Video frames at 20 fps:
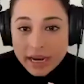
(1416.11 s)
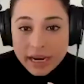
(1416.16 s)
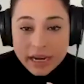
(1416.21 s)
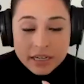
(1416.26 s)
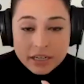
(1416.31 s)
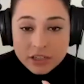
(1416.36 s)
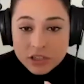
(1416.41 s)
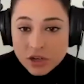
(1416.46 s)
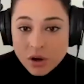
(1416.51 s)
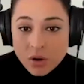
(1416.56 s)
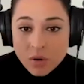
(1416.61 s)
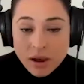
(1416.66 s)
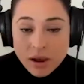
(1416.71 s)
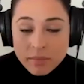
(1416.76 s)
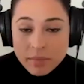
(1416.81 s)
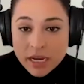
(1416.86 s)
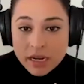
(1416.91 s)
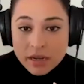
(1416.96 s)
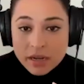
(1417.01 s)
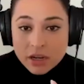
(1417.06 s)
and so i
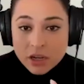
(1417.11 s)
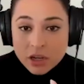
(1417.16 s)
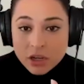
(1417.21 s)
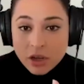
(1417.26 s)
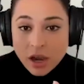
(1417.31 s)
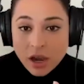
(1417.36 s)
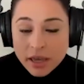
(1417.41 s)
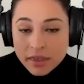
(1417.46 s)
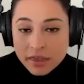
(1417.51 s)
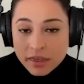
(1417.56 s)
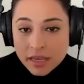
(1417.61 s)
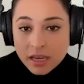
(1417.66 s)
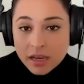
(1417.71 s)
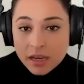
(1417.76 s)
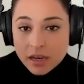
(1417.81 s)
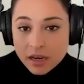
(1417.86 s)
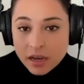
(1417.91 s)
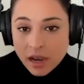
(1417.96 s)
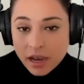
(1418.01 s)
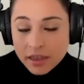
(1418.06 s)
mean I
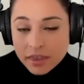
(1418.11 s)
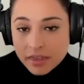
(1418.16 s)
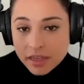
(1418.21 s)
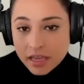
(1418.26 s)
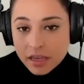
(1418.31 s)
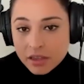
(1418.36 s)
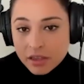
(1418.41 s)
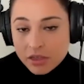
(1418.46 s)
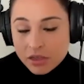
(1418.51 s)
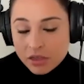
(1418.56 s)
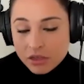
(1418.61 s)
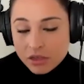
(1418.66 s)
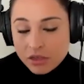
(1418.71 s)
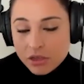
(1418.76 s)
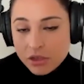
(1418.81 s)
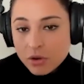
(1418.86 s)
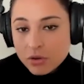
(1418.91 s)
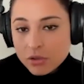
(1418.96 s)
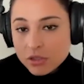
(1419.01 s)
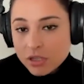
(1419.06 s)
think I think
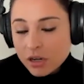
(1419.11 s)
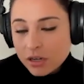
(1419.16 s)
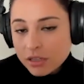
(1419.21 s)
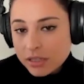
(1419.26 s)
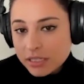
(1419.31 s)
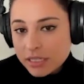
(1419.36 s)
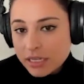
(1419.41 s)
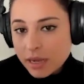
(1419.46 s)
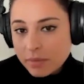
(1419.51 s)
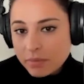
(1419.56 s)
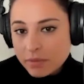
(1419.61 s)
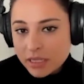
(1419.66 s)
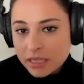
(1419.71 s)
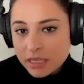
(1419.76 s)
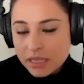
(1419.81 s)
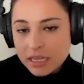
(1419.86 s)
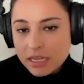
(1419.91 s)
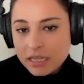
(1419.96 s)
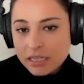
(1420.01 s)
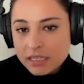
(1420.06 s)
those aren't the types of
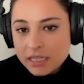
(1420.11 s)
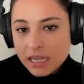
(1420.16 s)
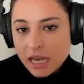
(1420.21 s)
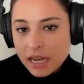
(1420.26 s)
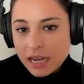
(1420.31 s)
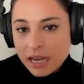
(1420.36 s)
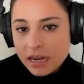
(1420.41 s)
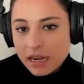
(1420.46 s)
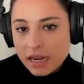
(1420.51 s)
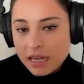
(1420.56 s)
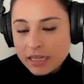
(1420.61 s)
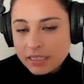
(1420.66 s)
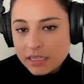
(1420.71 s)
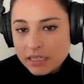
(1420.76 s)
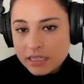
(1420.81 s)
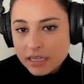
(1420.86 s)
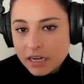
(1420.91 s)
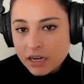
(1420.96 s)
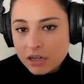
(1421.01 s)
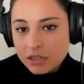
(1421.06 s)
things that
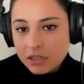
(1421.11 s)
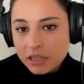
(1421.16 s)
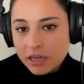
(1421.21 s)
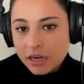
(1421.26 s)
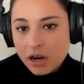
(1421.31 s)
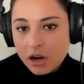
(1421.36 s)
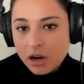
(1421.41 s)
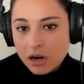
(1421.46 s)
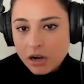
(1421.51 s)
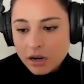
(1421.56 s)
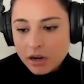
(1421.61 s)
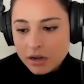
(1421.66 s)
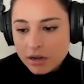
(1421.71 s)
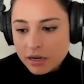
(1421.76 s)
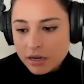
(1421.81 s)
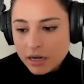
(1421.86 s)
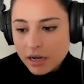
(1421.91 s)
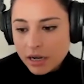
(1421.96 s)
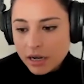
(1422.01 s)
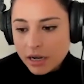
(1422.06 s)
necessarily
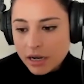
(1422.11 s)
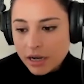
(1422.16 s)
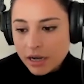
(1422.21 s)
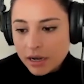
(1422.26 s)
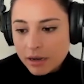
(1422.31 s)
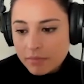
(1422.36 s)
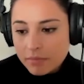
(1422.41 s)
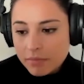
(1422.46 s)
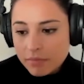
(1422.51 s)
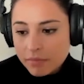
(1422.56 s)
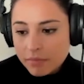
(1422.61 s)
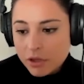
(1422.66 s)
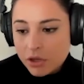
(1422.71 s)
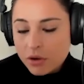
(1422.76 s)
are um,